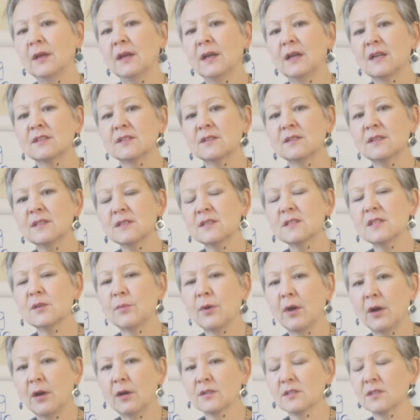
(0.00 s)
so this is a
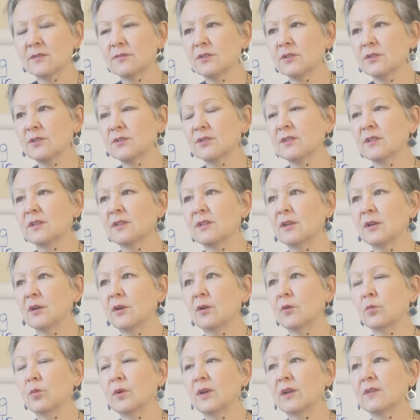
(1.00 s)
part of us
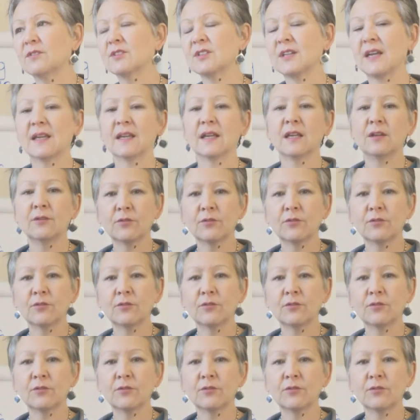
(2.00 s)
that we have taken